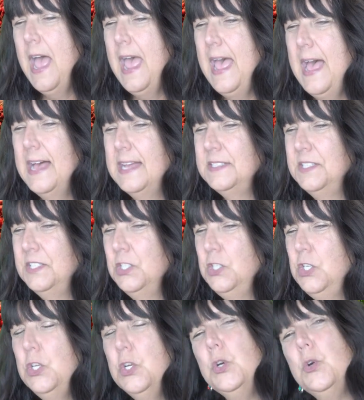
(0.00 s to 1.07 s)
And
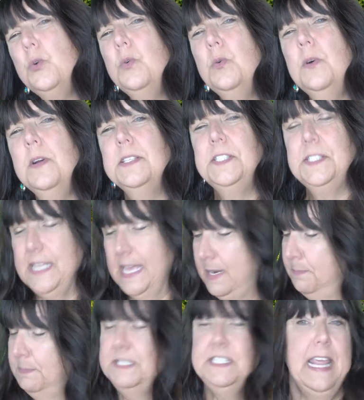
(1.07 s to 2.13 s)
you
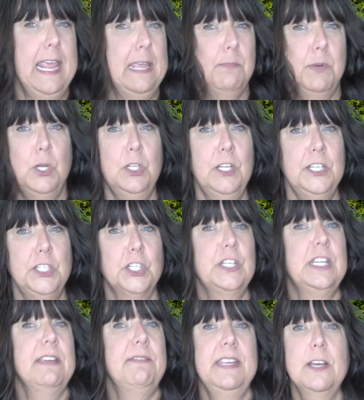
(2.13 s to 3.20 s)
set up a table and you're
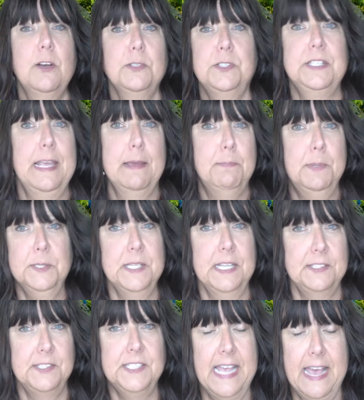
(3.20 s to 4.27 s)
giving out samples
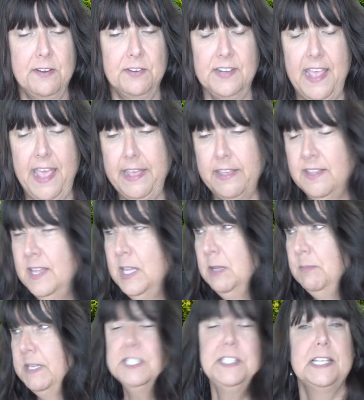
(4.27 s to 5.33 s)
on Saturday
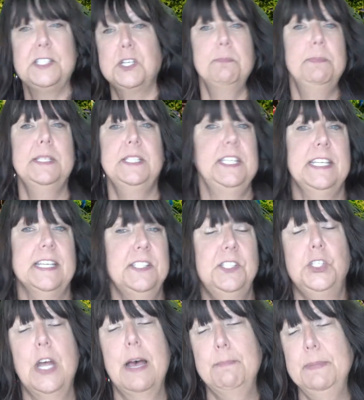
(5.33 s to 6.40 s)
because that's your
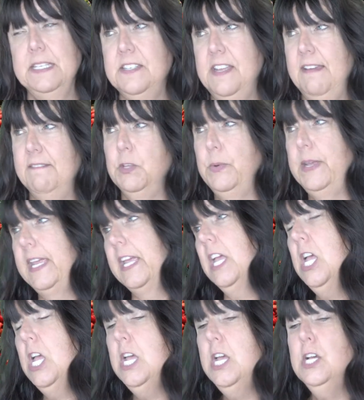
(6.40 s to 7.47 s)
busiest shopping day of the week.
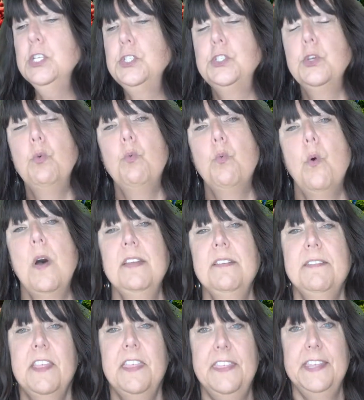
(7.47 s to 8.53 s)
So one
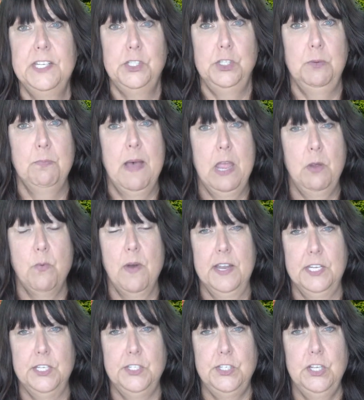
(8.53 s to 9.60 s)
of the things you might
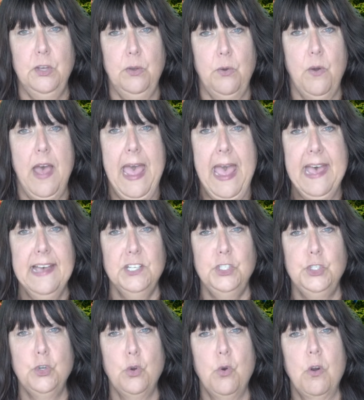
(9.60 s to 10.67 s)
want to do
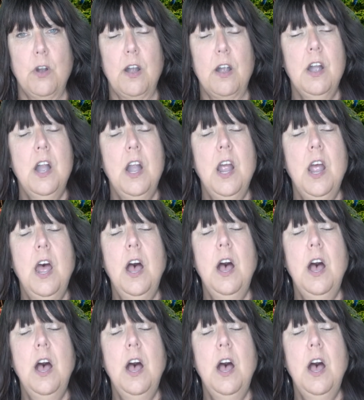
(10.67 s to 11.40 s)
as you're